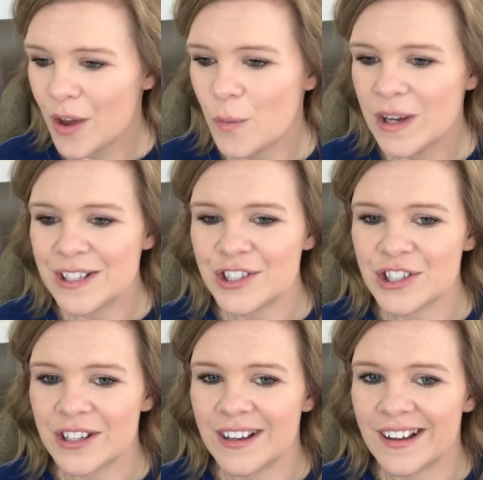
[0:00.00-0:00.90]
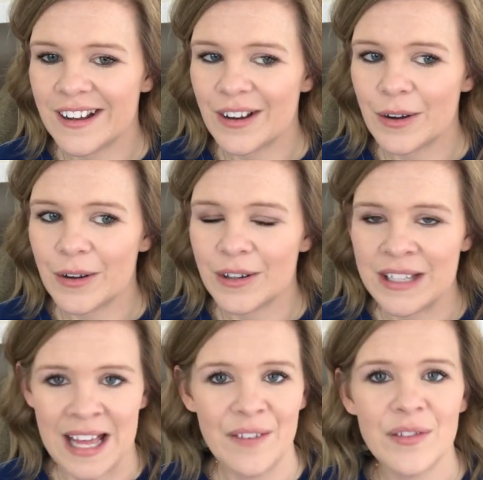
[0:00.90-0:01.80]
which
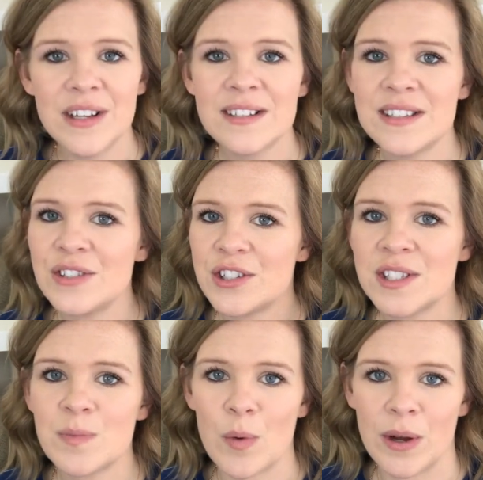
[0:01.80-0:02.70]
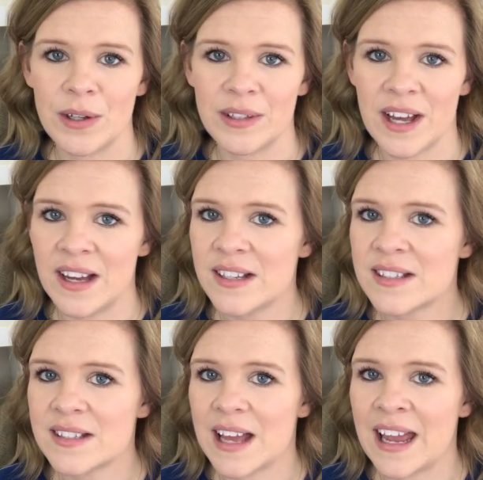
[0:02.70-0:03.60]
Netflix has just spoiled
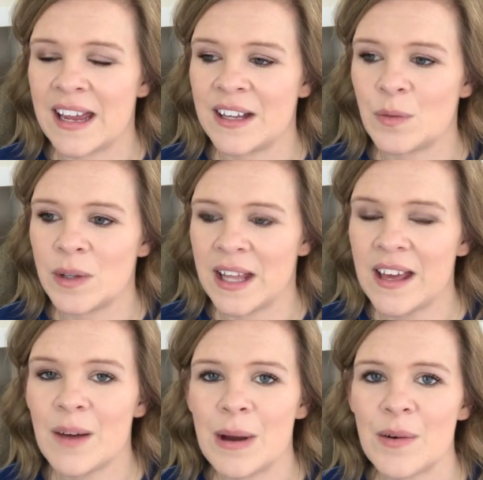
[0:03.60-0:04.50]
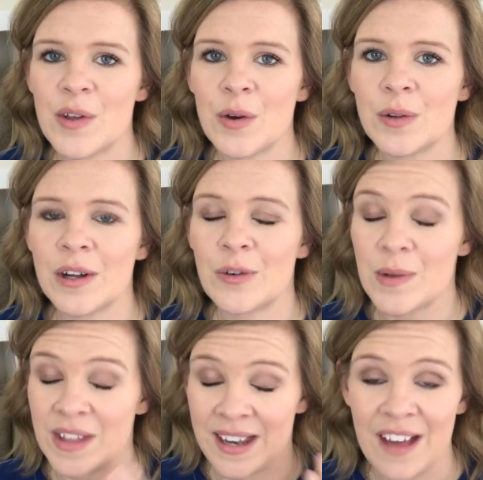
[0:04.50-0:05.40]
us, and when they come out with a Hulu, or
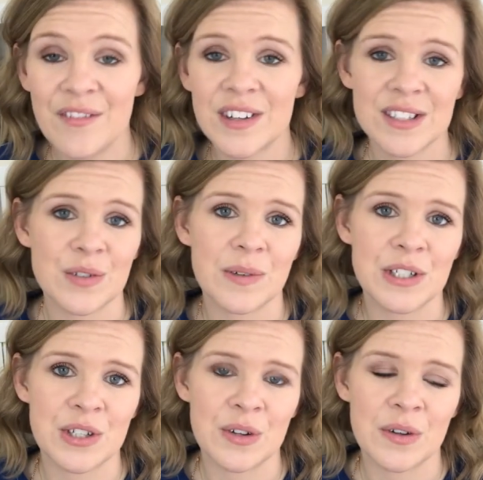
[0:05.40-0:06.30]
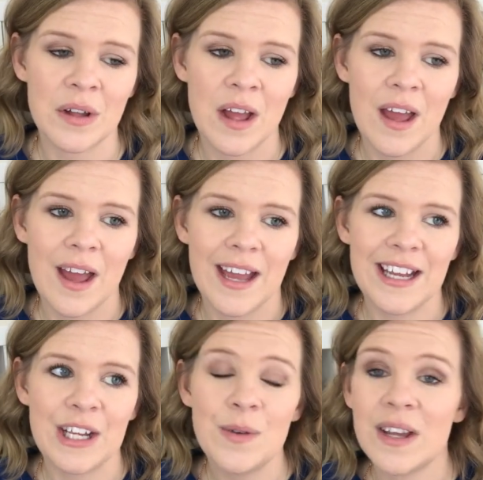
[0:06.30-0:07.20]
with a Netflix original,
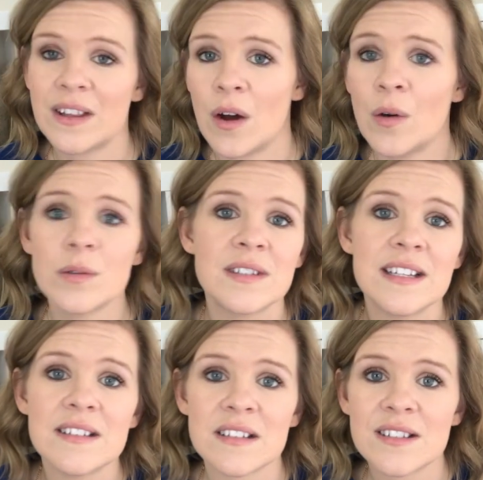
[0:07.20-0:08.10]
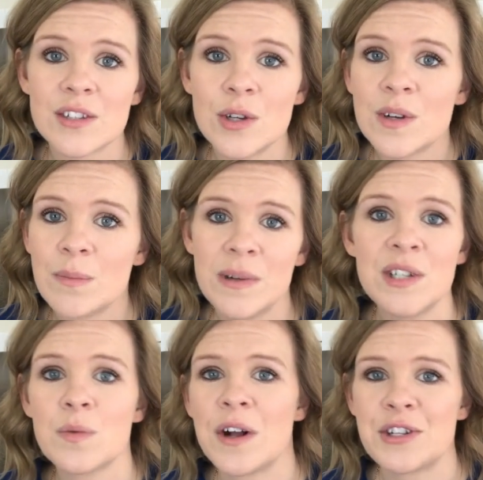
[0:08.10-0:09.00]
you get the whole season, so you can
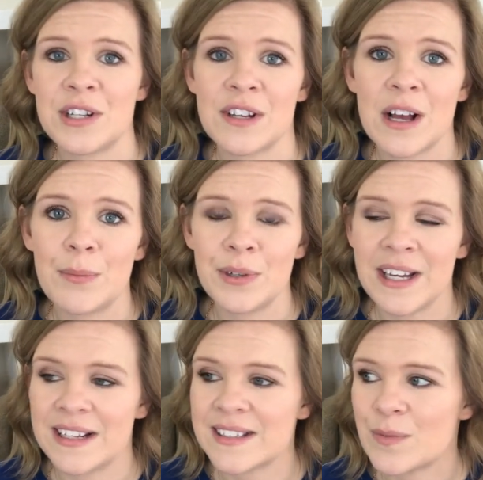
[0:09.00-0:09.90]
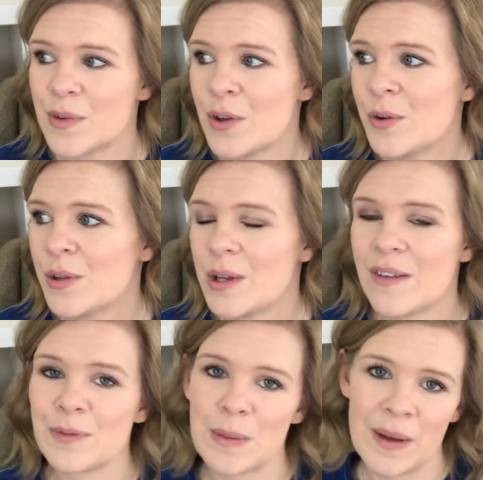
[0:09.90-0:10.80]
binge watch it in a couple days. And with Hulu, you
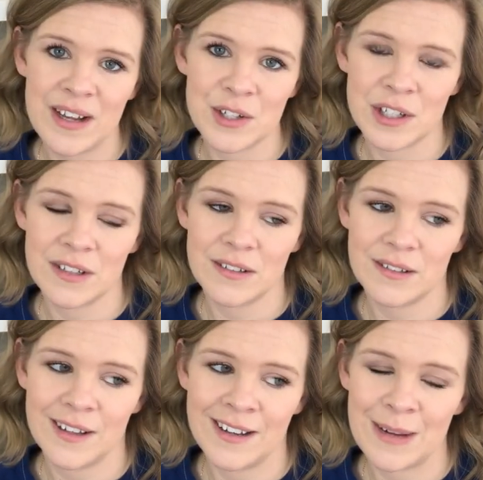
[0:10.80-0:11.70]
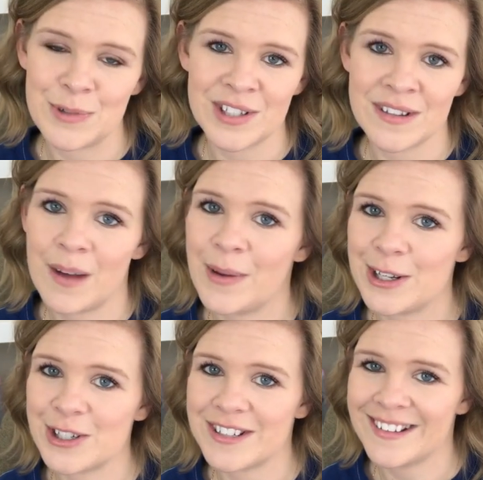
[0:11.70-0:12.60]
have to be patient, and I'm just not
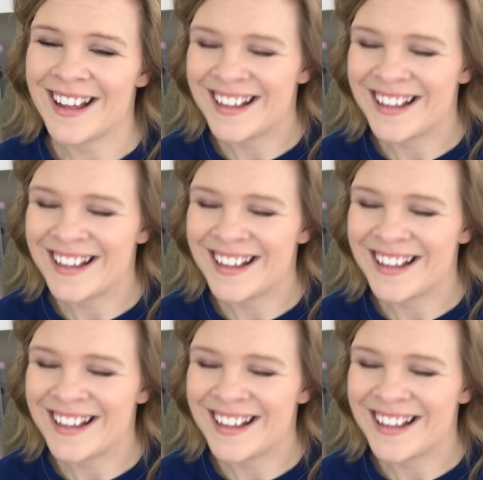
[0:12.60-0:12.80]
patient.